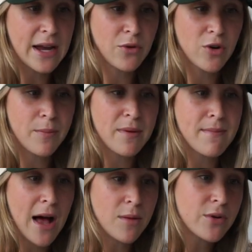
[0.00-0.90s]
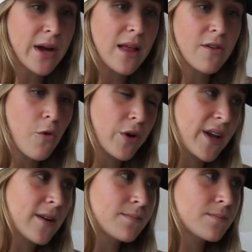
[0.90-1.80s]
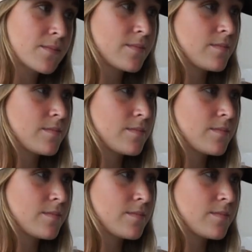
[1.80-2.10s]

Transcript: I grew up in Malibu, California.